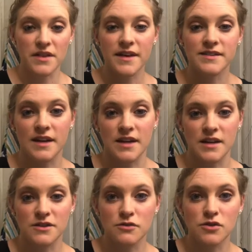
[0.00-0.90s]
legs, and
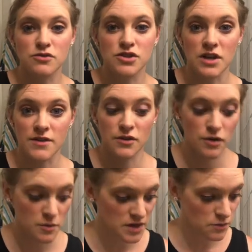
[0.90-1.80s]
I don't use shaving
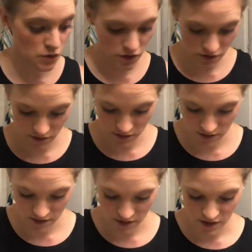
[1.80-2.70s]
cream anymore.
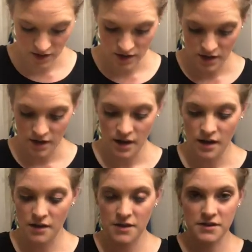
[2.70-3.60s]

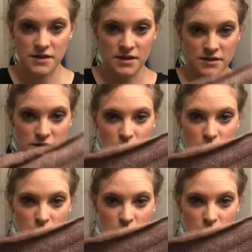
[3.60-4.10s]
This is the